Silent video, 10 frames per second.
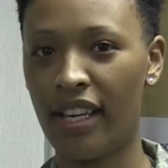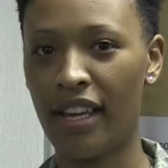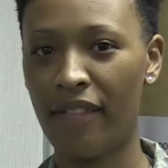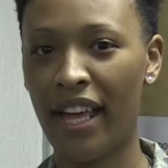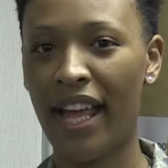
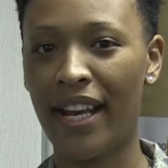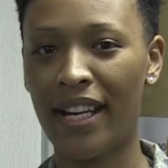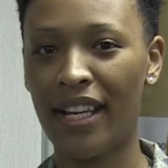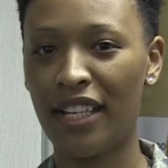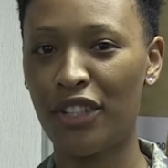If I had
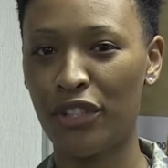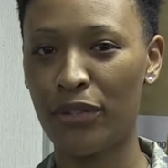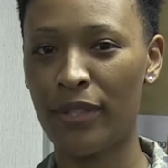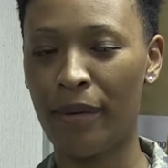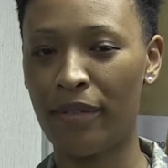any
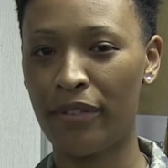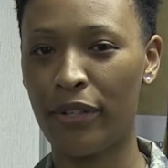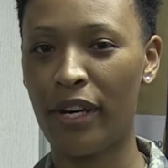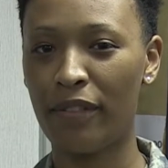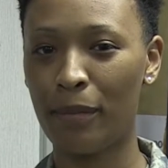issues, I would feel
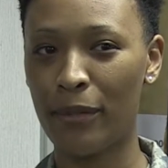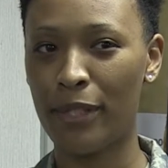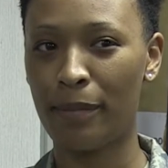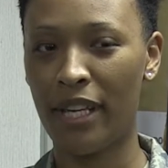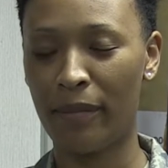comfortable
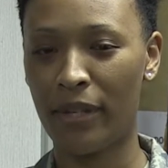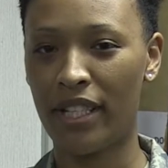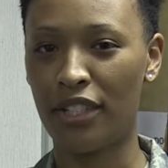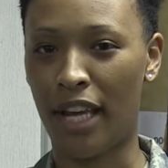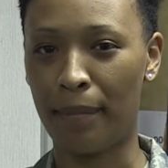speaking with
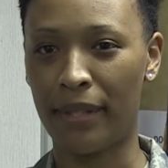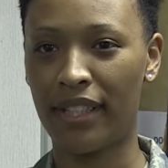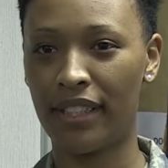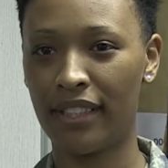a chaplain.